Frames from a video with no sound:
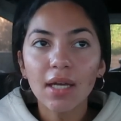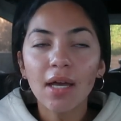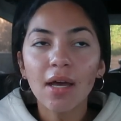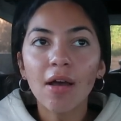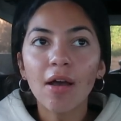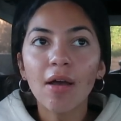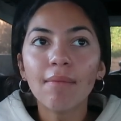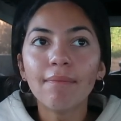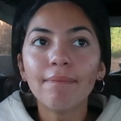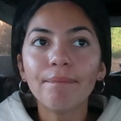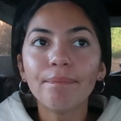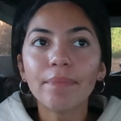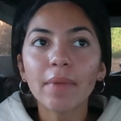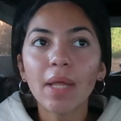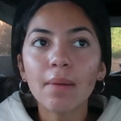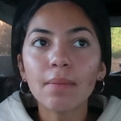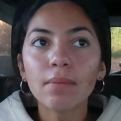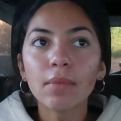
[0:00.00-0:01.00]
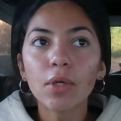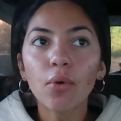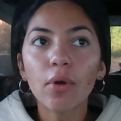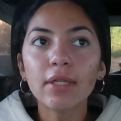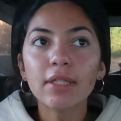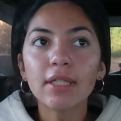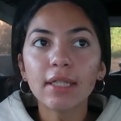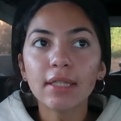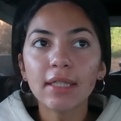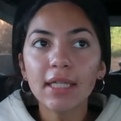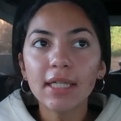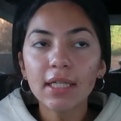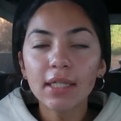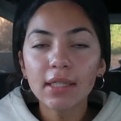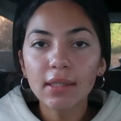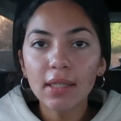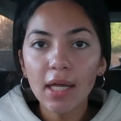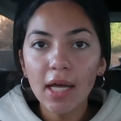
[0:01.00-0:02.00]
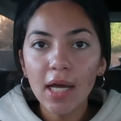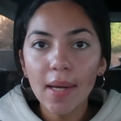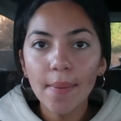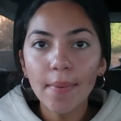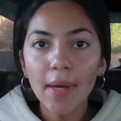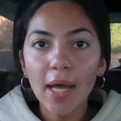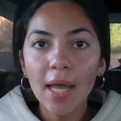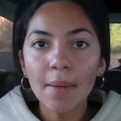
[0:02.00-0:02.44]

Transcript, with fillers: Um, I'm going to lead a club.